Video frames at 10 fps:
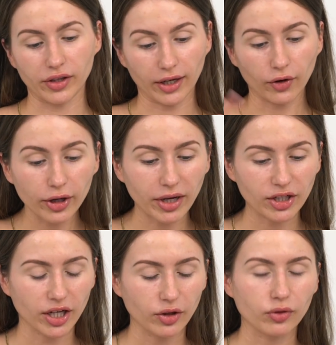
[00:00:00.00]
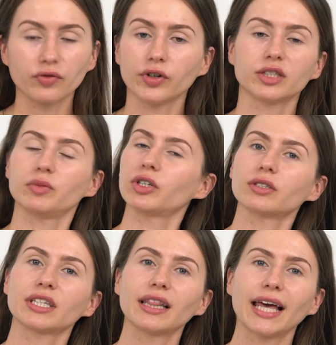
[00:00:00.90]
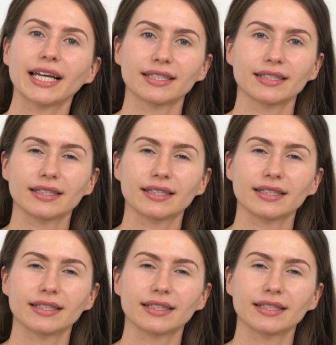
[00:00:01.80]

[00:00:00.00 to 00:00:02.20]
the cream eyeshadow first because he likes